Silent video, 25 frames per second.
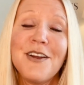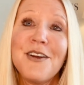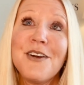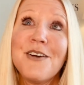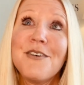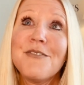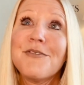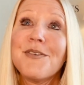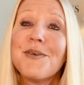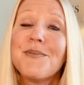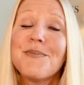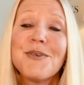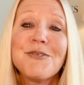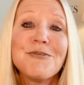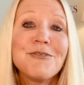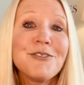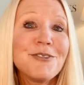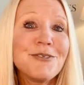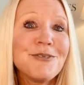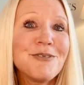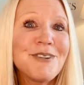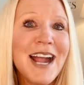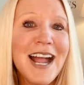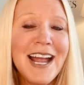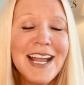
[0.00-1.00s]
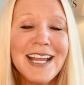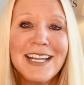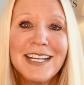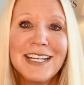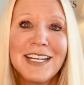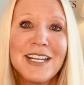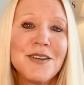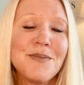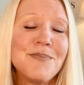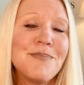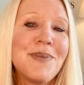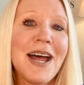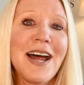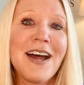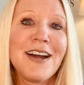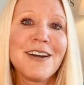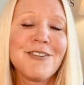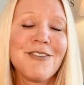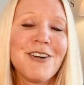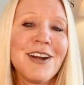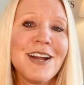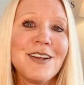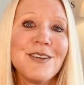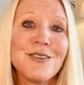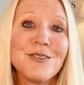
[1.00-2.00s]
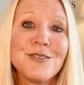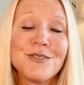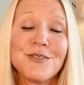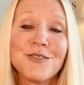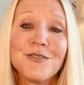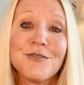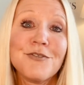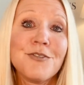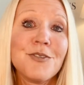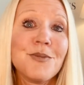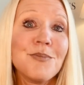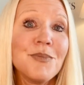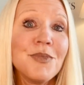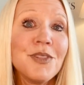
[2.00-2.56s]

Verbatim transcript: from a variety of backgrounds, from